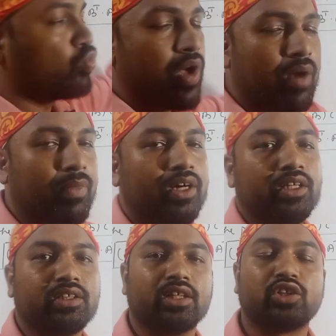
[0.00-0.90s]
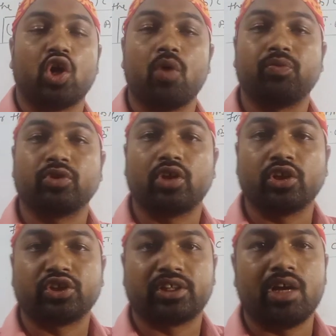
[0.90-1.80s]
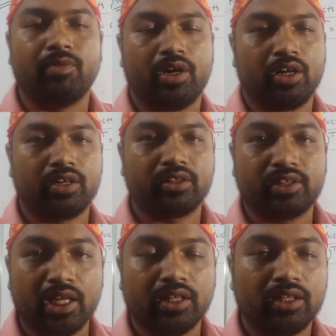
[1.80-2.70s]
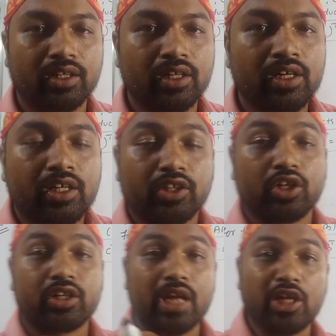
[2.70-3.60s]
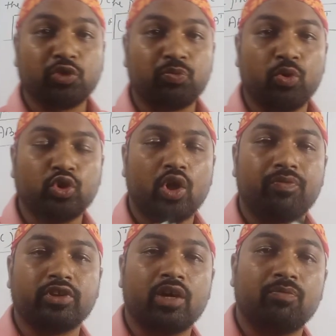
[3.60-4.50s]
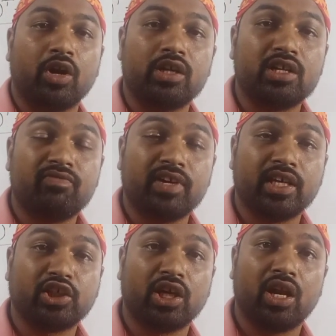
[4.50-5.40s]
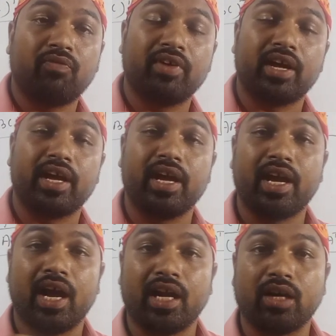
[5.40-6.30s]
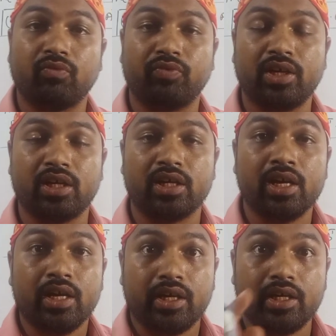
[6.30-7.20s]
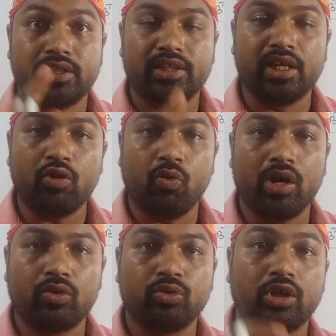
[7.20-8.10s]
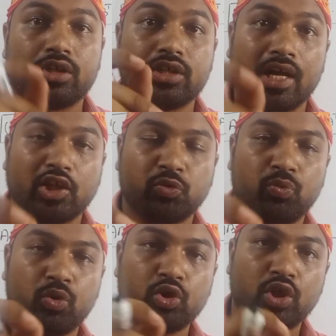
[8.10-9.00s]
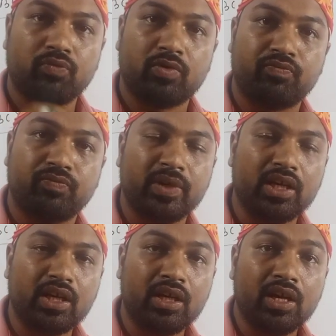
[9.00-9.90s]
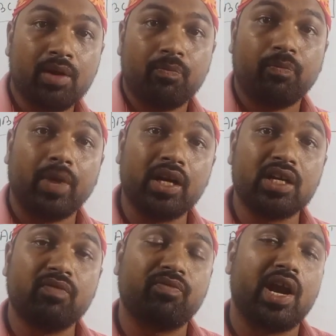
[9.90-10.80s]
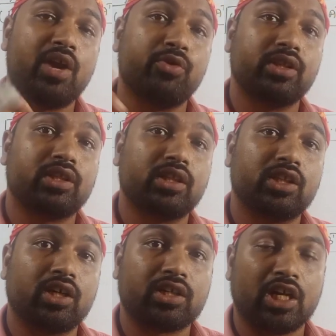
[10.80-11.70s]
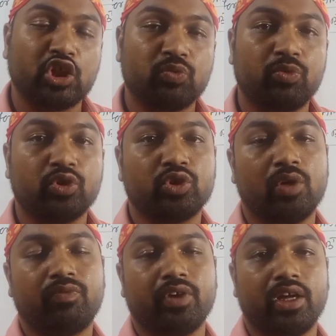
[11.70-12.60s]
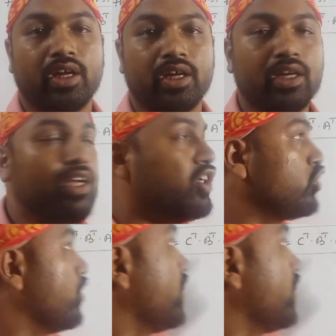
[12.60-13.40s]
square matrices of the same order, then the transpose of the multiplication of A and B is equal to the transpose of B multiplied with the transpose of A. So